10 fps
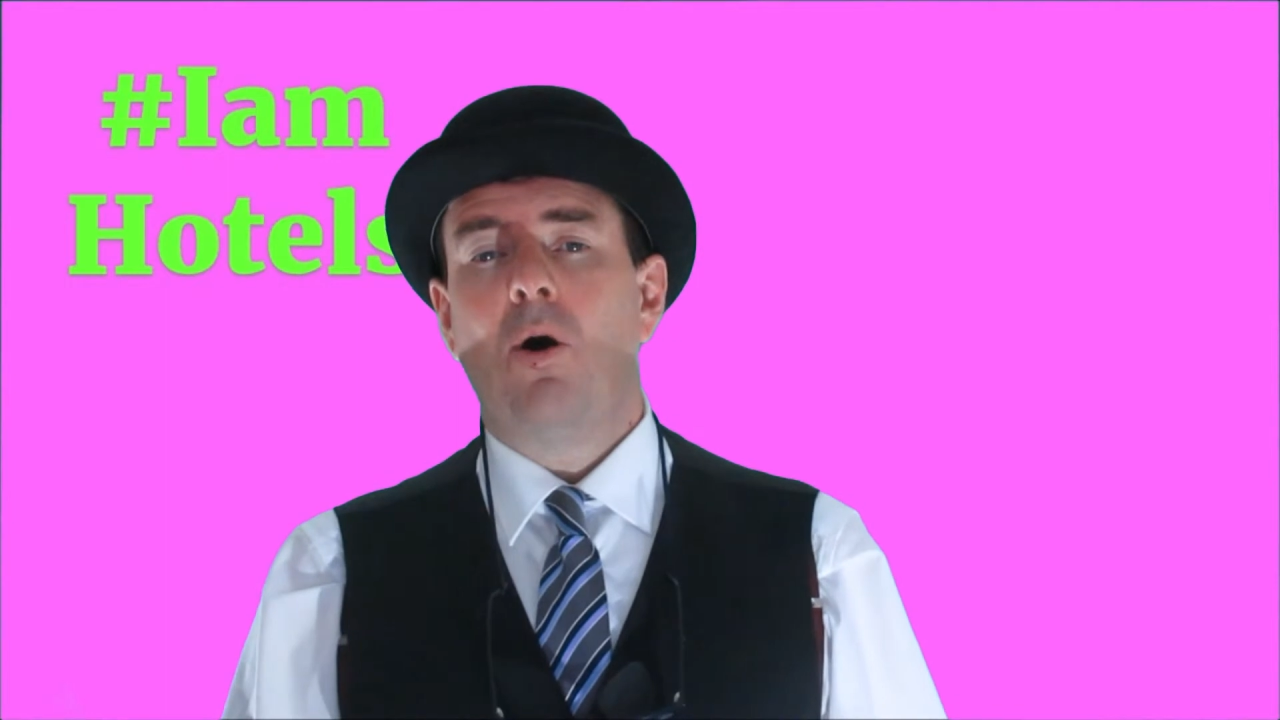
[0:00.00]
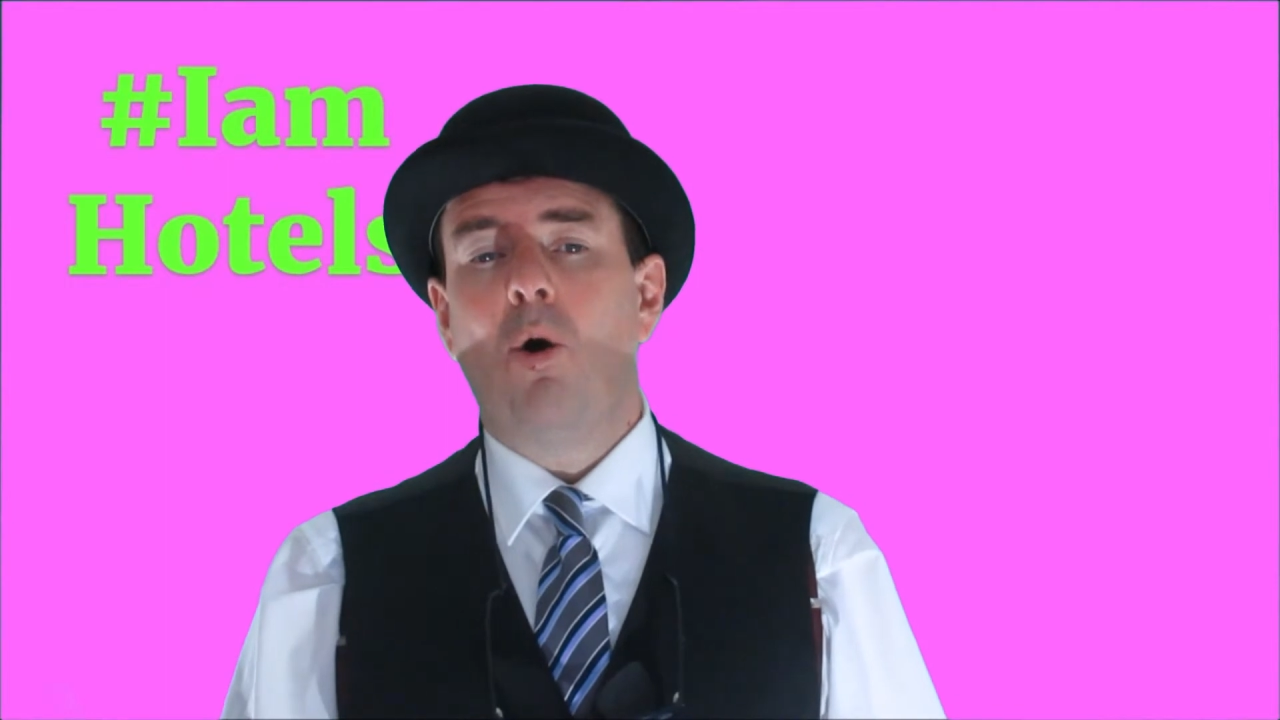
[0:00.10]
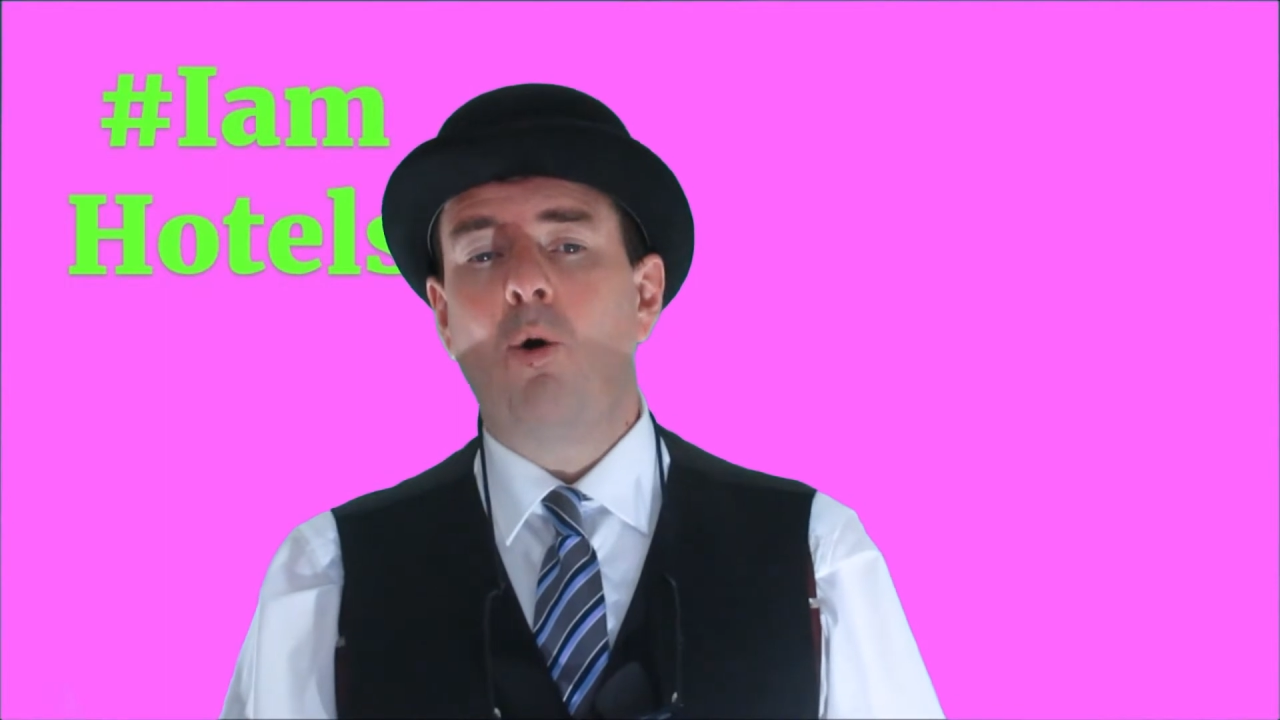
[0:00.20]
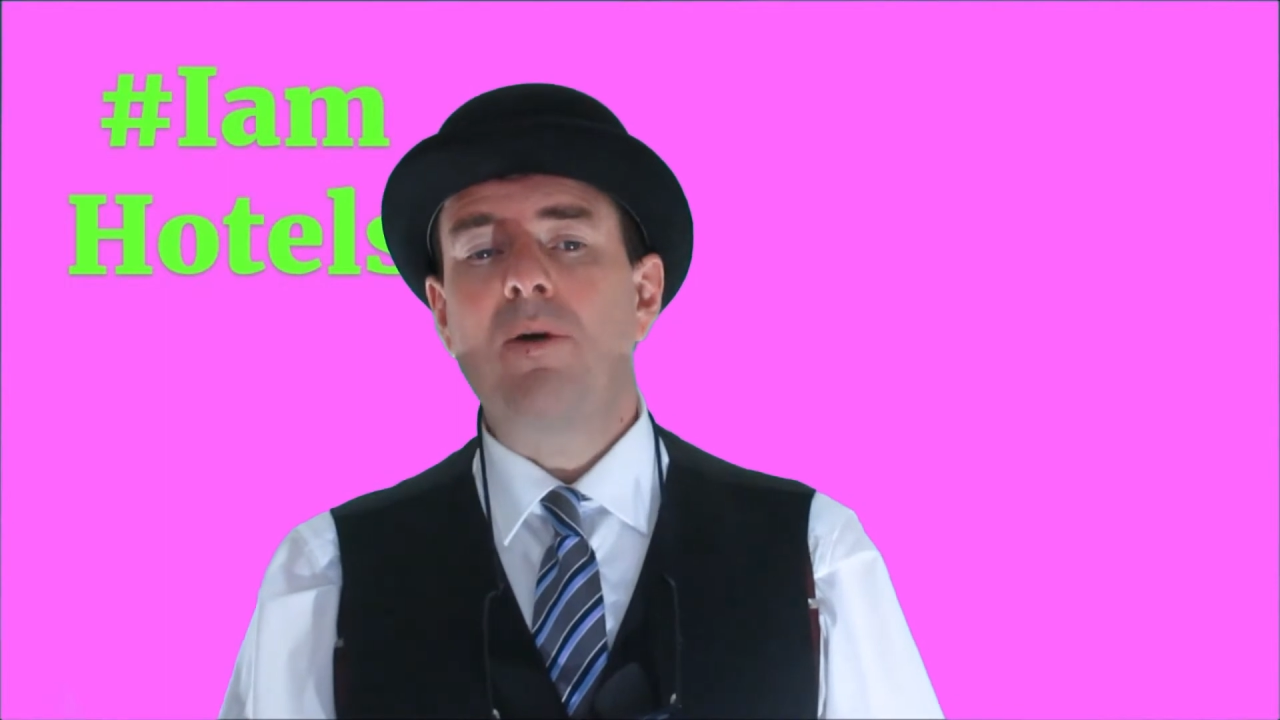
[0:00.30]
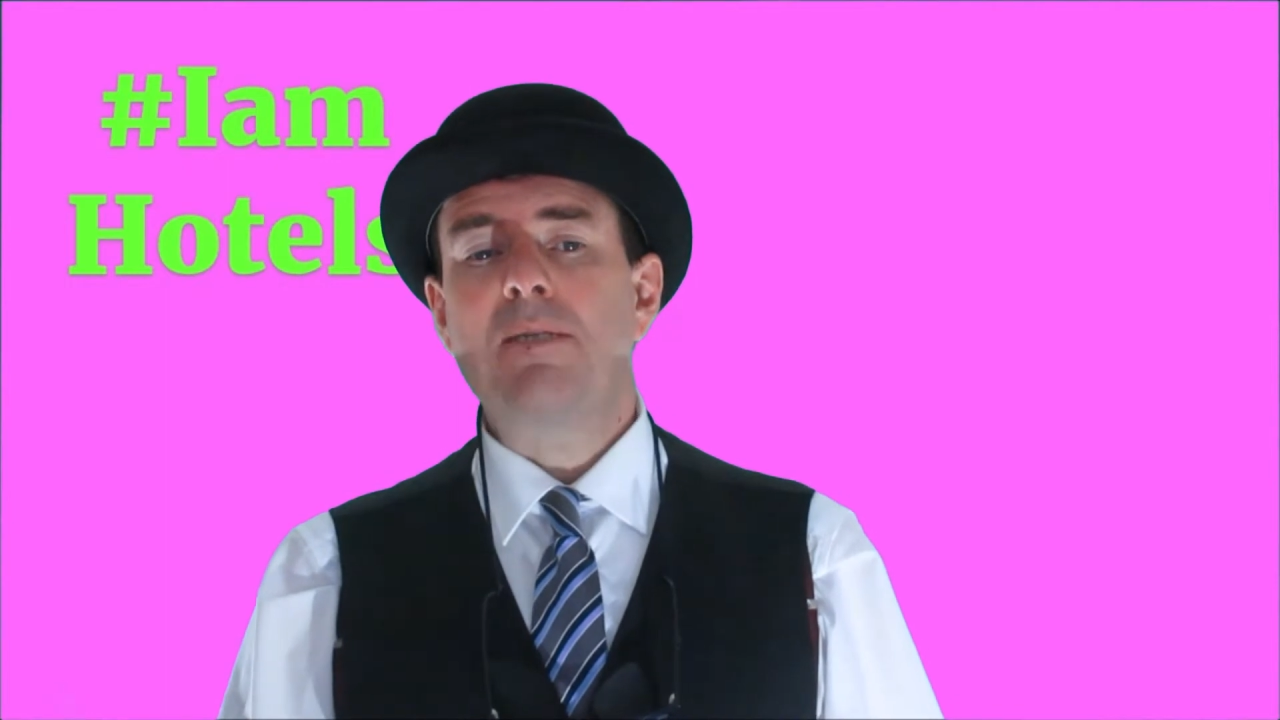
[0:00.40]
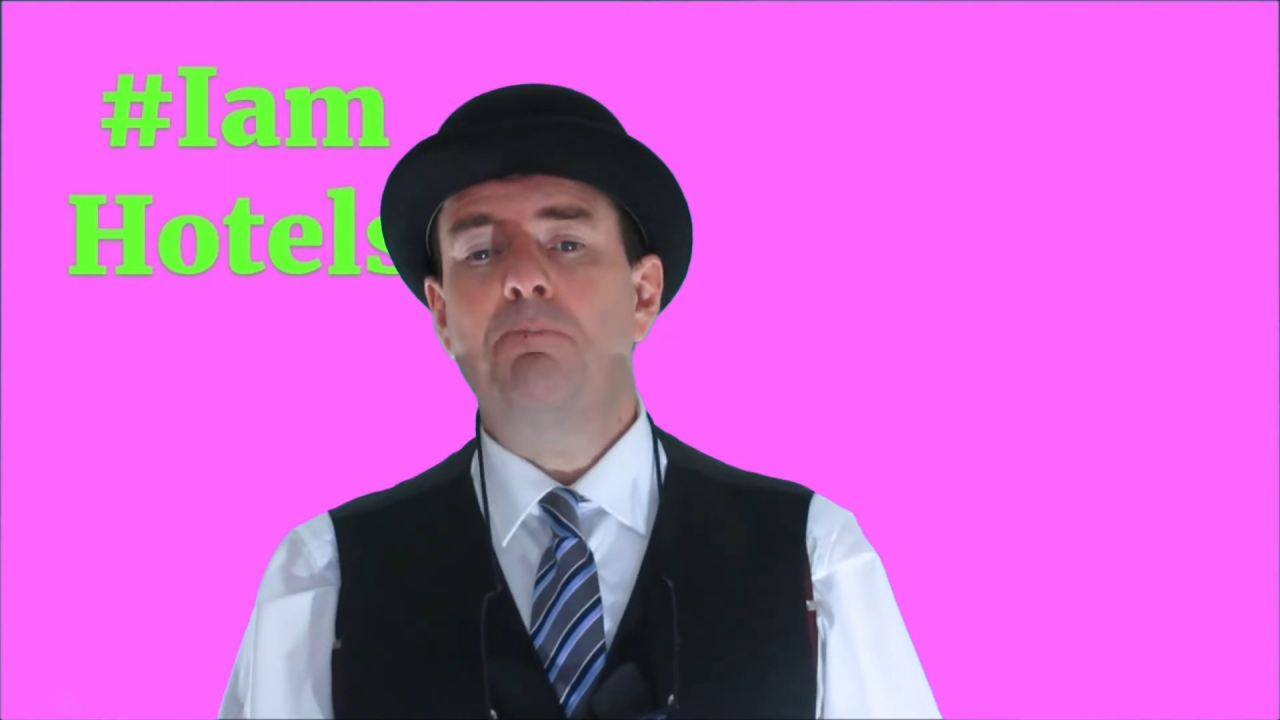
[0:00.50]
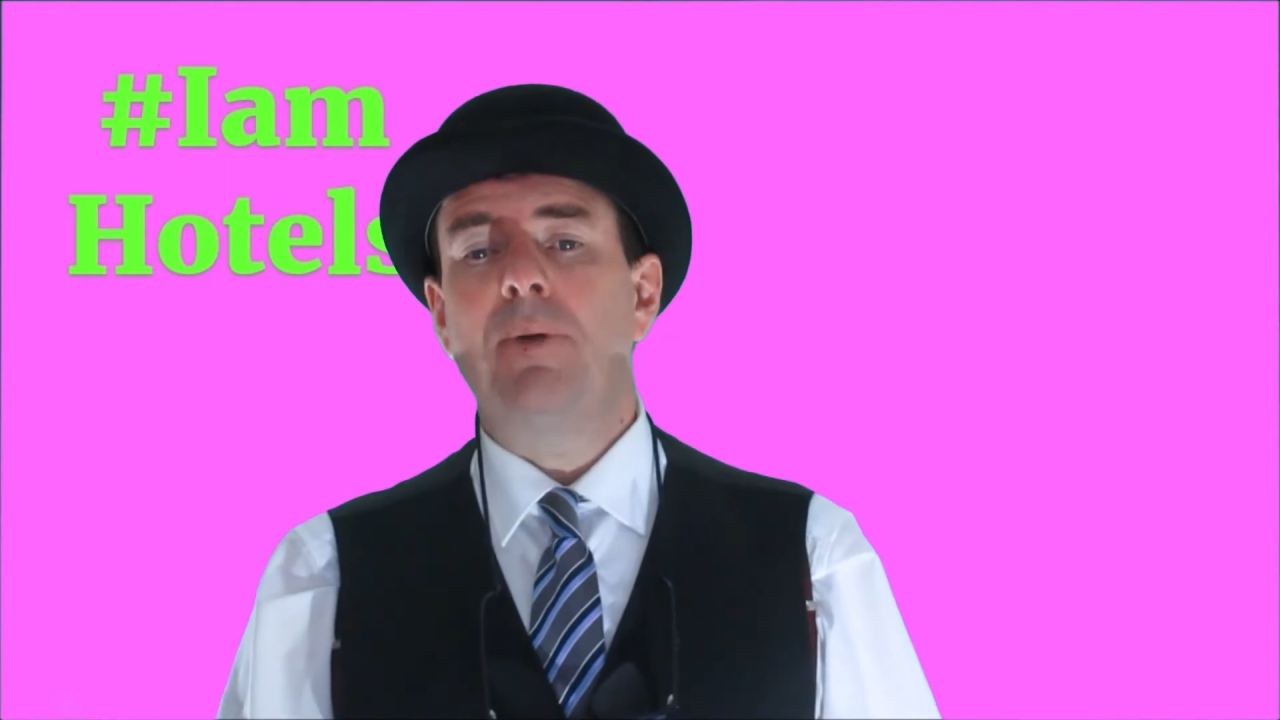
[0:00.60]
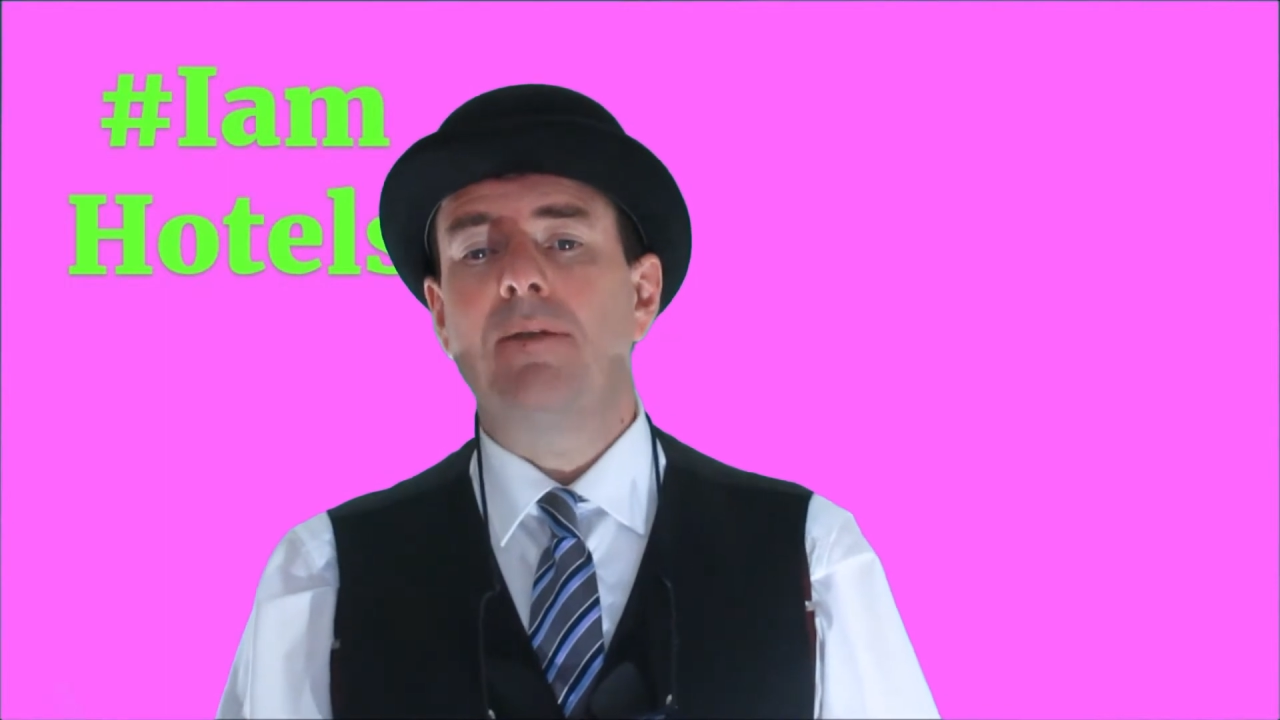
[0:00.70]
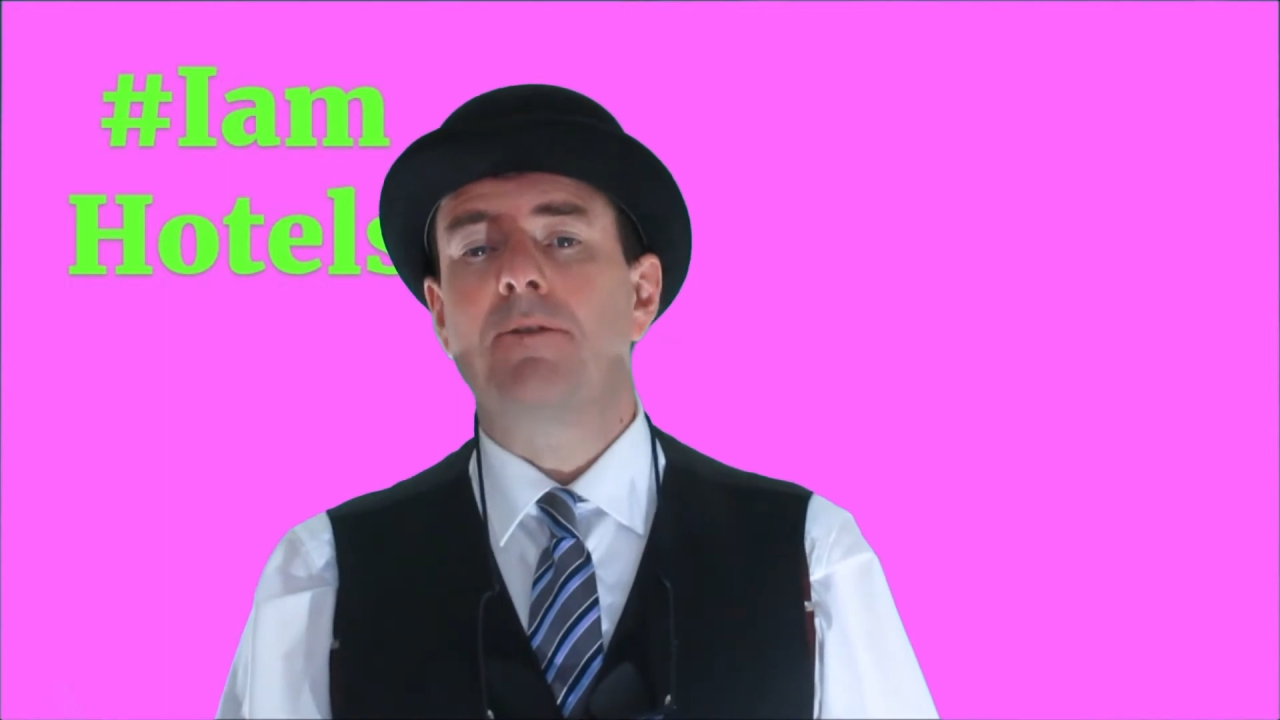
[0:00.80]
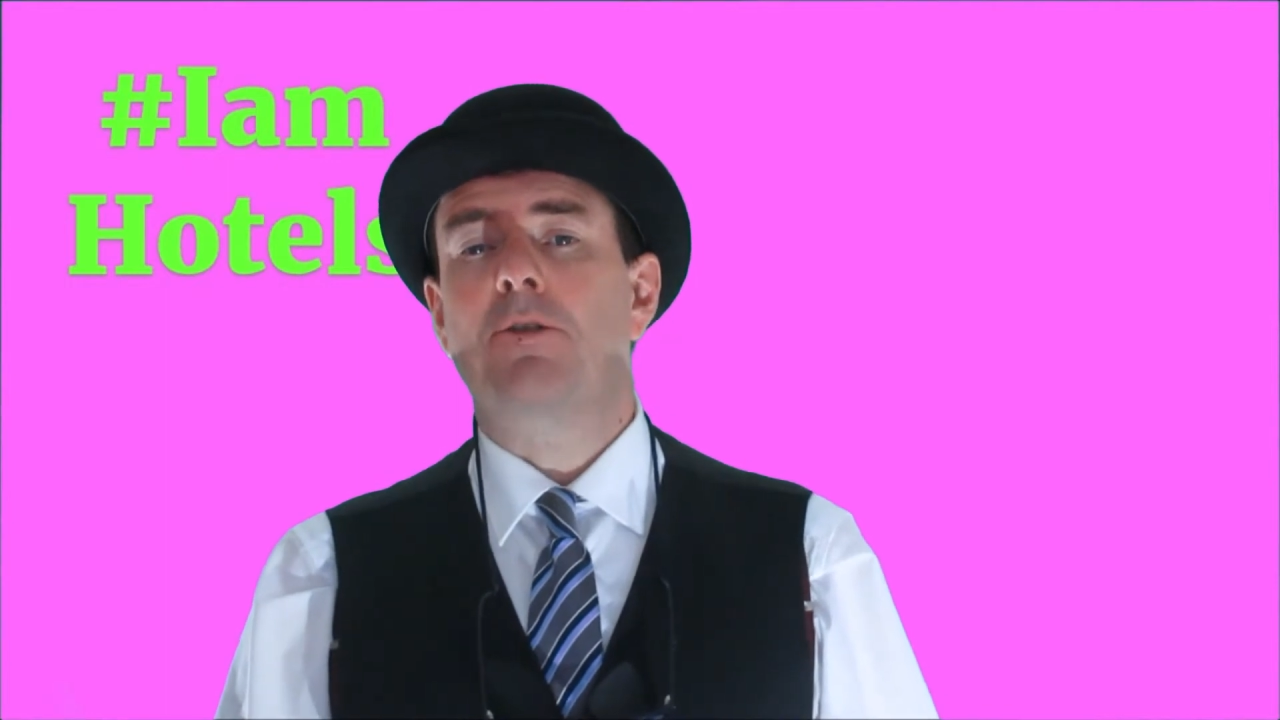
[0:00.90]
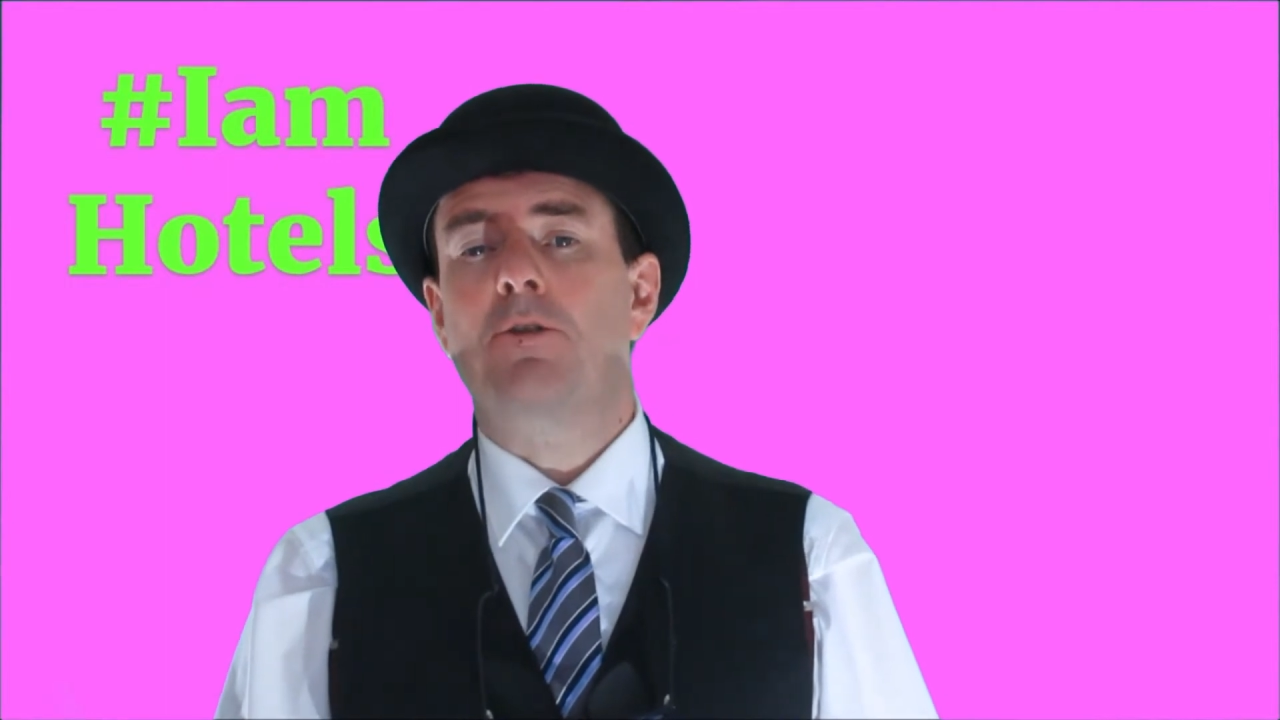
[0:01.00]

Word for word: Always build